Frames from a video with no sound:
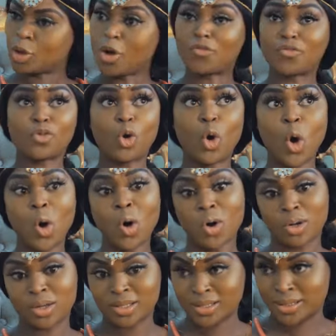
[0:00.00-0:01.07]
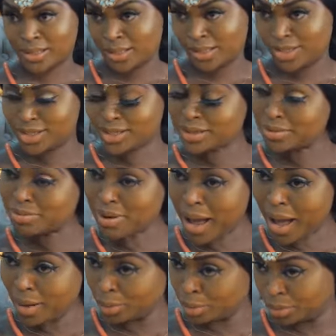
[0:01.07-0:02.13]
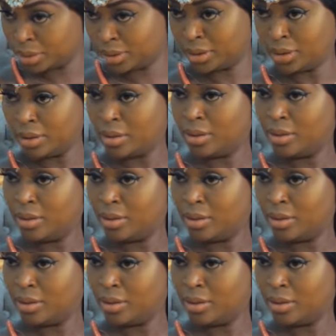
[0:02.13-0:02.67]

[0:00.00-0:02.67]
Of course, she's around.